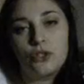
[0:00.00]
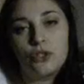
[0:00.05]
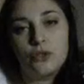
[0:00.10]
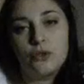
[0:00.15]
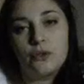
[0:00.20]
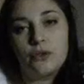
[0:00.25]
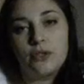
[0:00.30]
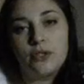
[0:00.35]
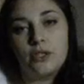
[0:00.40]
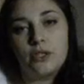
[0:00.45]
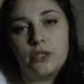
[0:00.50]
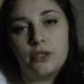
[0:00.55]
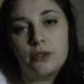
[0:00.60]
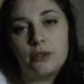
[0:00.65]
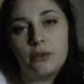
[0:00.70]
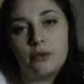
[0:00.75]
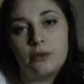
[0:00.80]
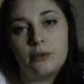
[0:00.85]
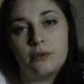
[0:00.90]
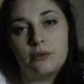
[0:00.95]
choose
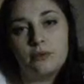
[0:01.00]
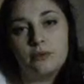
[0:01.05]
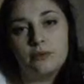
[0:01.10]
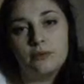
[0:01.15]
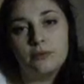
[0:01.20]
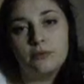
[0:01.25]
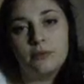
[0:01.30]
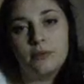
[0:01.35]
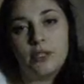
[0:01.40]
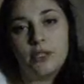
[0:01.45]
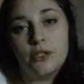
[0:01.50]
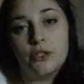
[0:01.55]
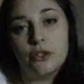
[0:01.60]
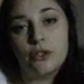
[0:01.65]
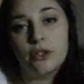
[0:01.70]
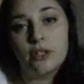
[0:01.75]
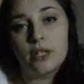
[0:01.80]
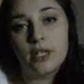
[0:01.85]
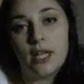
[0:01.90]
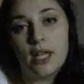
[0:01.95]
to
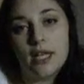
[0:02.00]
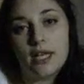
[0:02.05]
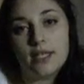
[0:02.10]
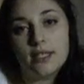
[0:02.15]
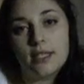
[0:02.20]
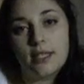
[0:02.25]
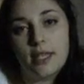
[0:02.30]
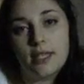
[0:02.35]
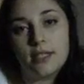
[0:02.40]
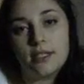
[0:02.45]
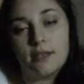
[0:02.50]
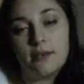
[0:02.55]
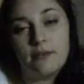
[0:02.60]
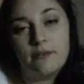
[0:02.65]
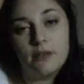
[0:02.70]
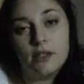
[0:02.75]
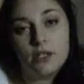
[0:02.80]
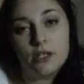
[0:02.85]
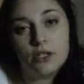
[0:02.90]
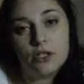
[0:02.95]
internalize that
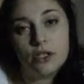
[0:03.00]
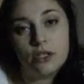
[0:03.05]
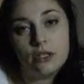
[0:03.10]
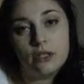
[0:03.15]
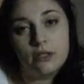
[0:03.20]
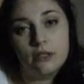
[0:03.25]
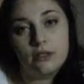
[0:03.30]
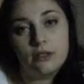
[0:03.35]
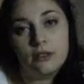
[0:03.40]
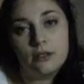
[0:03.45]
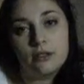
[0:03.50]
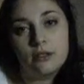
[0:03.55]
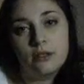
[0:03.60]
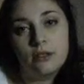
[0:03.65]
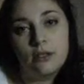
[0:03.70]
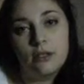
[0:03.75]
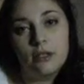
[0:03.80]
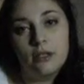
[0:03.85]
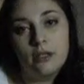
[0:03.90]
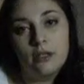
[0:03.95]
definition,
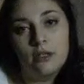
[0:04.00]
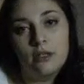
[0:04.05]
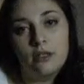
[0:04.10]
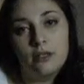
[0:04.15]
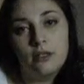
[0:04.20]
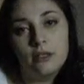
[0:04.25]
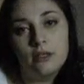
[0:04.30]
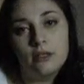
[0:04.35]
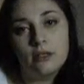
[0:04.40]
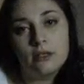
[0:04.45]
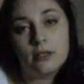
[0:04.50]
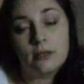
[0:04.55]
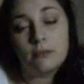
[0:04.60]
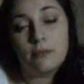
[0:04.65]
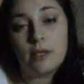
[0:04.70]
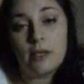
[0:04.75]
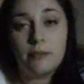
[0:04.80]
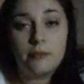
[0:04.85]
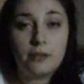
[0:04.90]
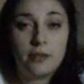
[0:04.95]

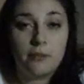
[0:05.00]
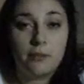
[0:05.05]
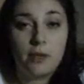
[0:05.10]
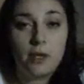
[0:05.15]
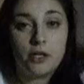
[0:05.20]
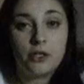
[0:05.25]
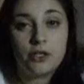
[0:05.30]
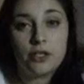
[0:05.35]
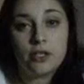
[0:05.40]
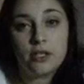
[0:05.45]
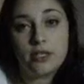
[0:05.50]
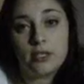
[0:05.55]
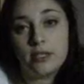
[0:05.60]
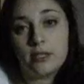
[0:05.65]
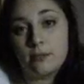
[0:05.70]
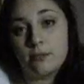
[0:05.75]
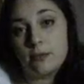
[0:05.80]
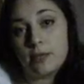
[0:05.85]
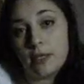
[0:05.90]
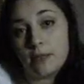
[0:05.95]
sometimes subconsciously,
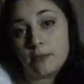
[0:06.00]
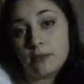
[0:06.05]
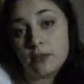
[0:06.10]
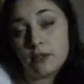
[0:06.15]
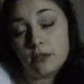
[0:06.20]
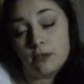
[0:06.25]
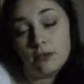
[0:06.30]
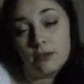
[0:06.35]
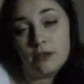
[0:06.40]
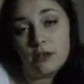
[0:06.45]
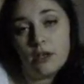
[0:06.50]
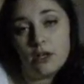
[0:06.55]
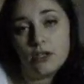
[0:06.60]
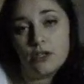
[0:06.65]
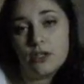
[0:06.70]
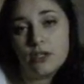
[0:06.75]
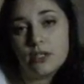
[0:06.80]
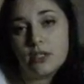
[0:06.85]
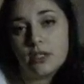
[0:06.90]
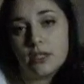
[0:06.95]
sometimes
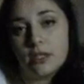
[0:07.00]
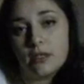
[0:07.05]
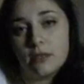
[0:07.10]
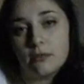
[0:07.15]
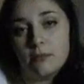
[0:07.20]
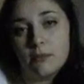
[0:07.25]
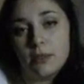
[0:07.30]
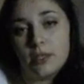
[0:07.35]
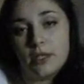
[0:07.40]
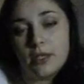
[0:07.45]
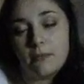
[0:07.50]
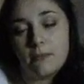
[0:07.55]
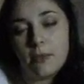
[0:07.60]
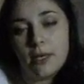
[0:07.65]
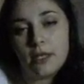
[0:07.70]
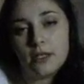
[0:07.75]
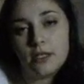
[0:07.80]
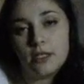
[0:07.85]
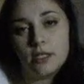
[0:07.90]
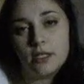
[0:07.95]
consciously, but they
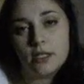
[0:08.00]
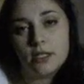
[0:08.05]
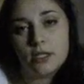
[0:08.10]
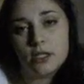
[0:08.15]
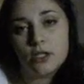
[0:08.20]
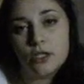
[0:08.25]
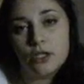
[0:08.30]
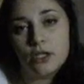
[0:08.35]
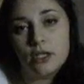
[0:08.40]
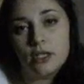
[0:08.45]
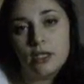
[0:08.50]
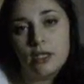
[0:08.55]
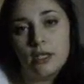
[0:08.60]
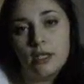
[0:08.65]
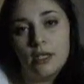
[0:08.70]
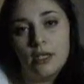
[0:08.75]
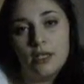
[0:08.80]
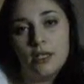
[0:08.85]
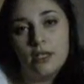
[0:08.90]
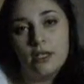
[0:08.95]
make the decision
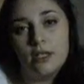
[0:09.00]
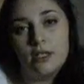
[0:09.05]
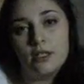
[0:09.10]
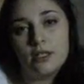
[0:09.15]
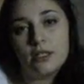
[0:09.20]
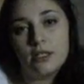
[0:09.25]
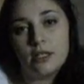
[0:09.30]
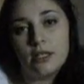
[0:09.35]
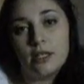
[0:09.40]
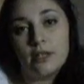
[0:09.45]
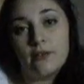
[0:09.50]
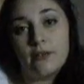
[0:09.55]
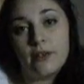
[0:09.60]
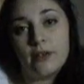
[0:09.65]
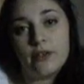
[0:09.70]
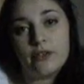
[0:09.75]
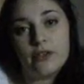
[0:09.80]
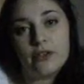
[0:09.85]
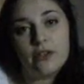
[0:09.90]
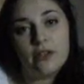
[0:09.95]
to live
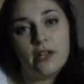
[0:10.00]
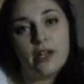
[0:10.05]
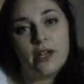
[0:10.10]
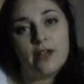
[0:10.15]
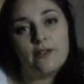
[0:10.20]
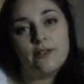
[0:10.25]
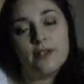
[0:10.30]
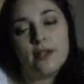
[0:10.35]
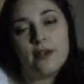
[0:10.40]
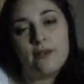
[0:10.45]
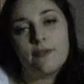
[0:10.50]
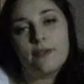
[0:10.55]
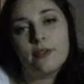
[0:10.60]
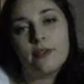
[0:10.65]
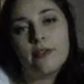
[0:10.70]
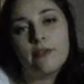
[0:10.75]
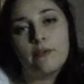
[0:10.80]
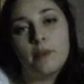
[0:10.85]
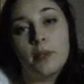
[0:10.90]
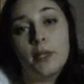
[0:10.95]
out their lives
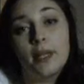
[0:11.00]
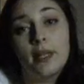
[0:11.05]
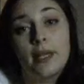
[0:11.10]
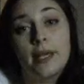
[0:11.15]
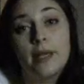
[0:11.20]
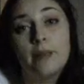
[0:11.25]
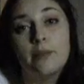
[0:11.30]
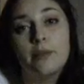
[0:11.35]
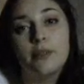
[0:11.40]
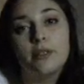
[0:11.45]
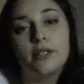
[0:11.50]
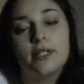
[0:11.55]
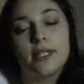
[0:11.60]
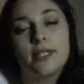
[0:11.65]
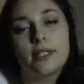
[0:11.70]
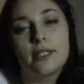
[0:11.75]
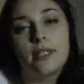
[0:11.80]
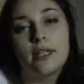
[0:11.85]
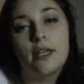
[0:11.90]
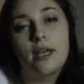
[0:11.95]
after they've been
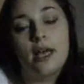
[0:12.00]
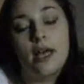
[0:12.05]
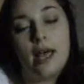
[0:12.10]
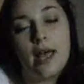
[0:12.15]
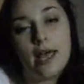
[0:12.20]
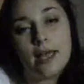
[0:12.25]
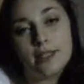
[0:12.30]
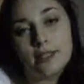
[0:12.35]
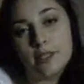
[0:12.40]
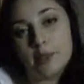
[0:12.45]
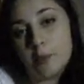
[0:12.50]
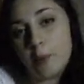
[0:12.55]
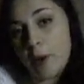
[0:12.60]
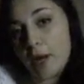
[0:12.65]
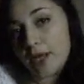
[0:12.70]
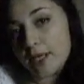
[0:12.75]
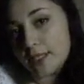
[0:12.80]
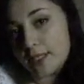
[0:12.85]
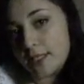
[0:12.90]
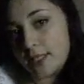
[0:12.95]
labeled as an
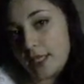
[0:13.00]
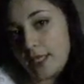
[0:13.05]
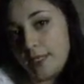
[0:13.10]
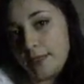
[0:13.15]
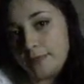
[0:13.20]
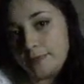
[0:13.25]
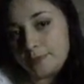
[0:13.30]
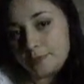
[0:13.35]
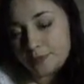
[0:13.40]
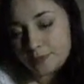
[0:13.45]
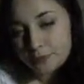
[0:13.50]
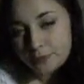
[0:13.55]
apostate,